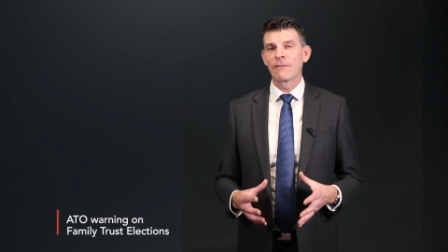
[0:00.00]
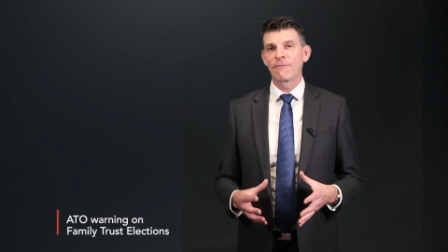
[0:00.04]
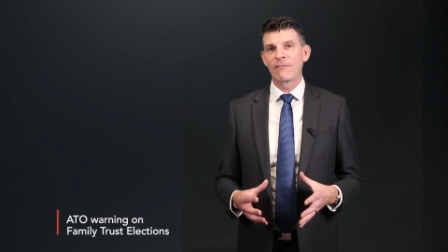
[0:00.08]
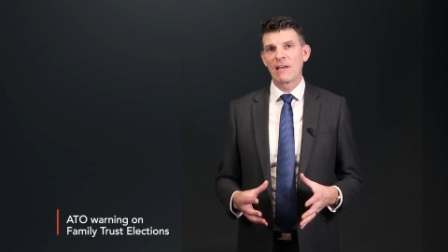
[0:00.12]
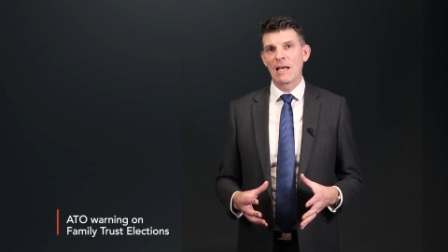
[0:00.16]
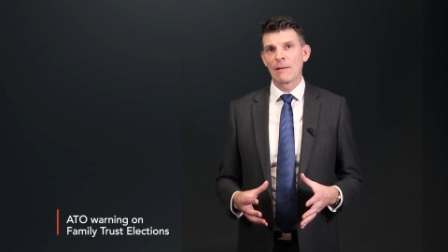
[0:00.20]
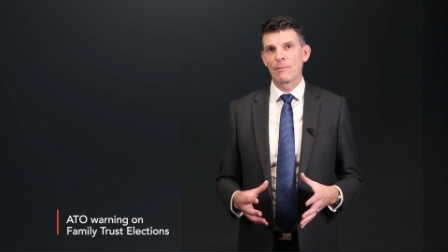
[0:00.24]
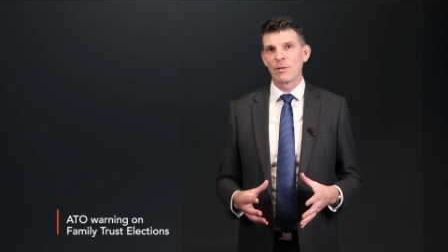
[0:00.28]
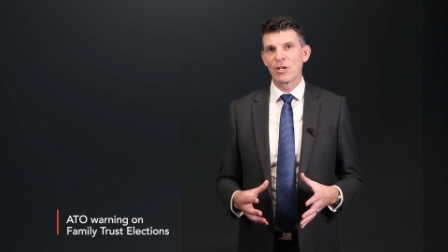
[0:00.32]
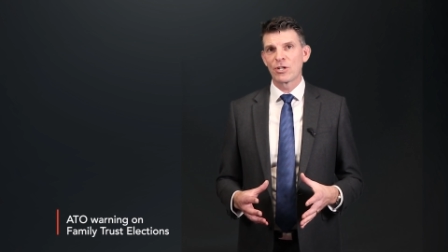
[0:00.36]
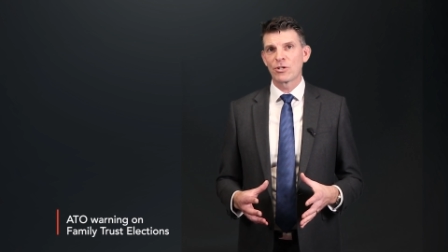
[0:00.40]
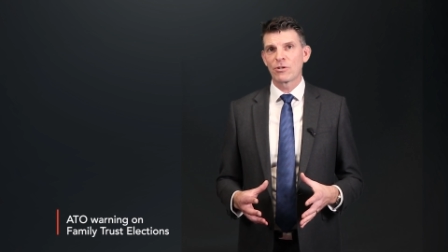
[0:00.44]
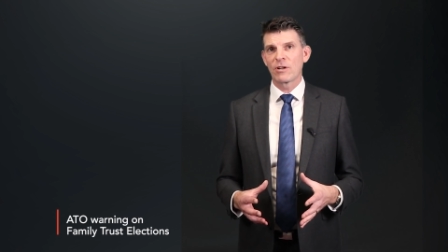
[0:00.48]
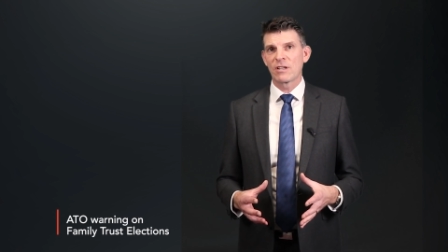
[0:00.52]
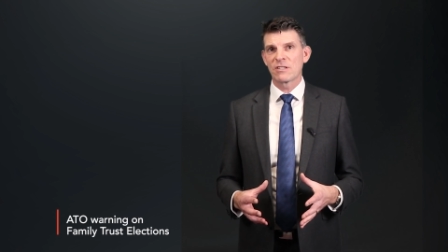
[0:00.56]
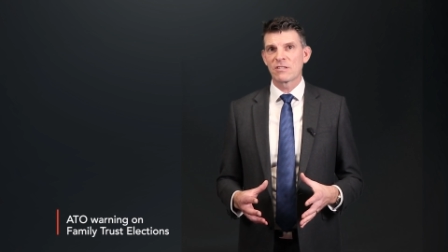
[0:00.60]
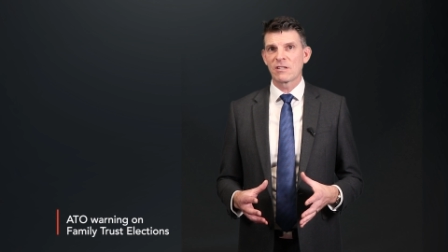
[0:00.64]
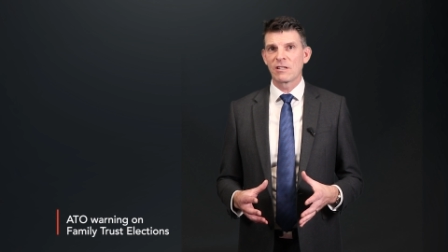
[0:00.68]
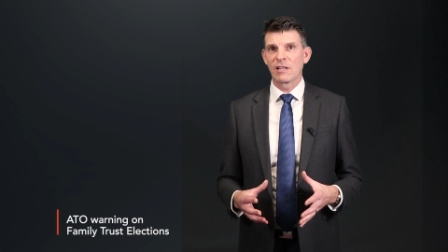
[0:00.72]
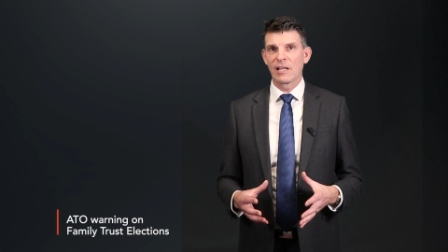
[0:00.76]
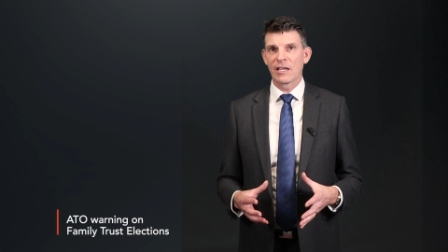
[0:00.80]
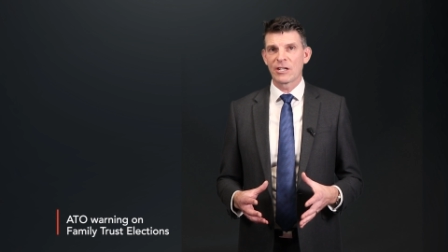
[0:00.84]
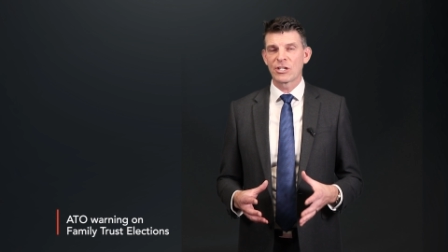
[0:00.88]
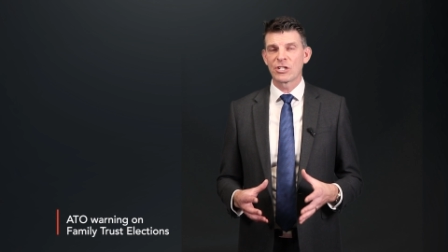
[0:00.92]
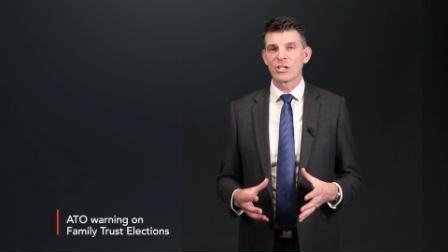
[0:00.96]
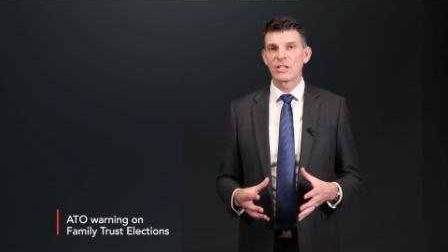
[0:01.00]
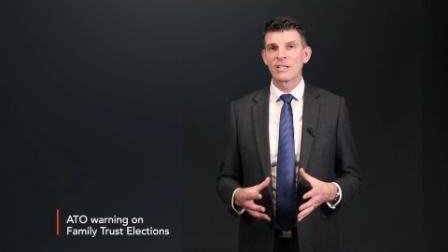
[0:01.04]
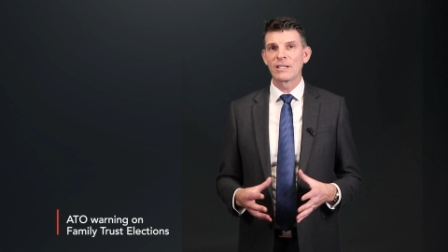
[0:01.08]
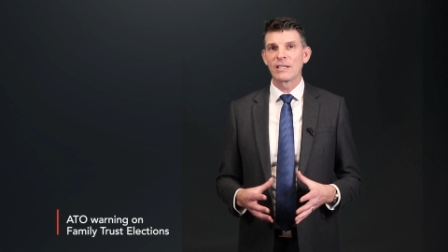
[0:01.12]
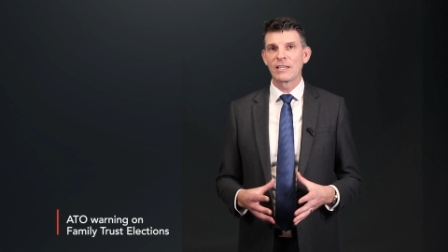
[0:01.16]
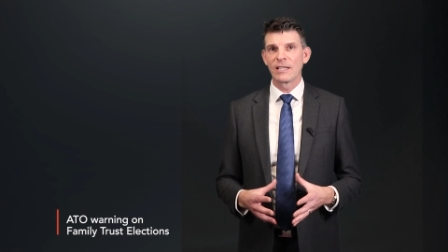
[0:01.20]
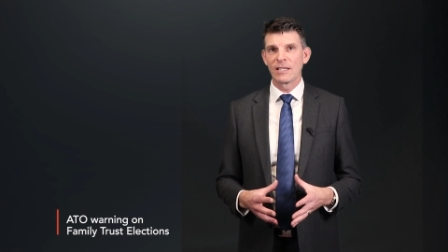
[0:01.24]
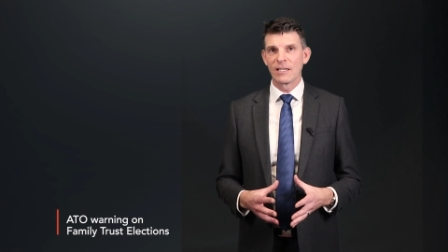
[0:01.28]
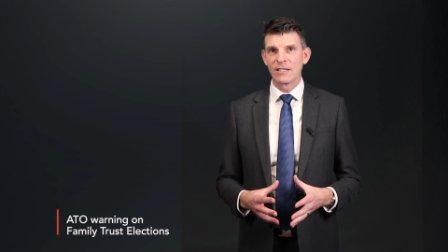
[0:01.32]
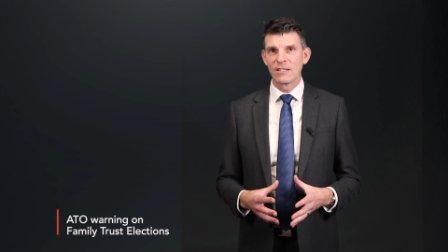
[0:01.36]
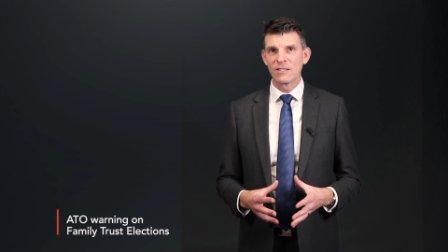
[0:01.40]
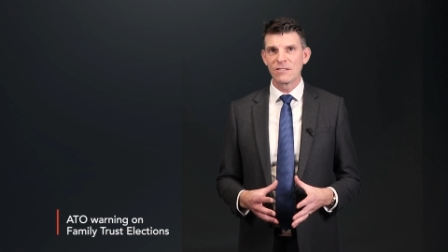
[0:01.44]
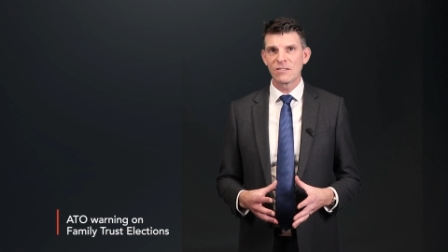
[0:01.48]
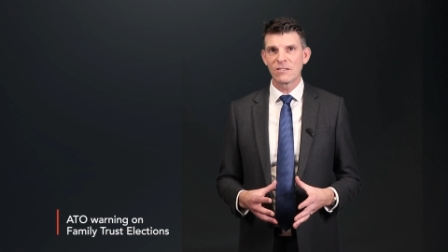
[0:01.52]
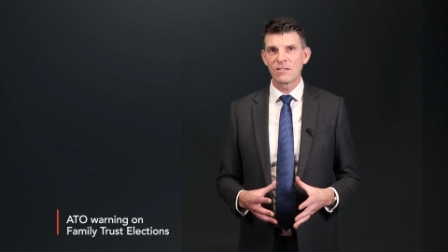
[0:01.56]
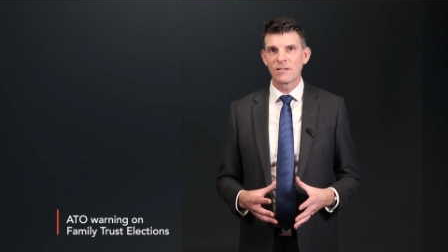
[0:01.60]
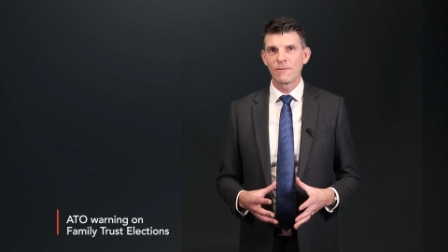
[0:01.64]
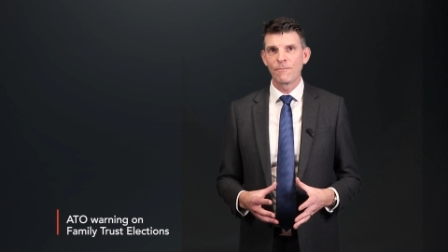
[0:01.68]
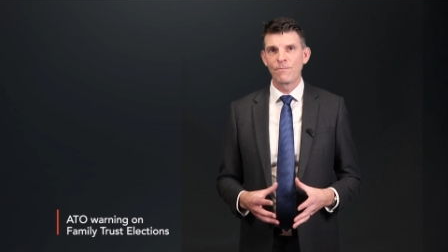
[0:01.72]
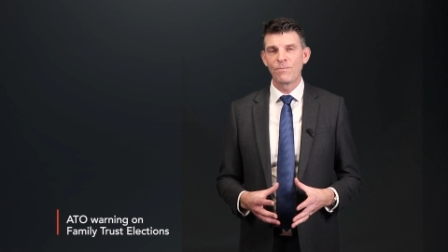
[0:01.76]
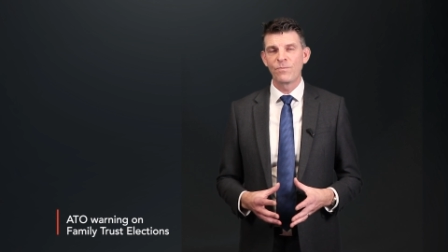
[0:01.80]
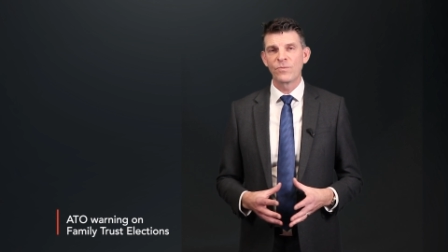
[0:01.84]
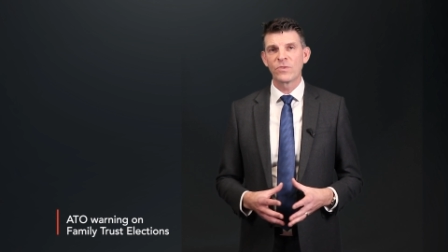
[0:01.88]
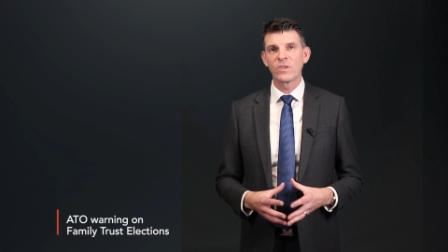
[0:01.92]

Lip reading: a family trust election is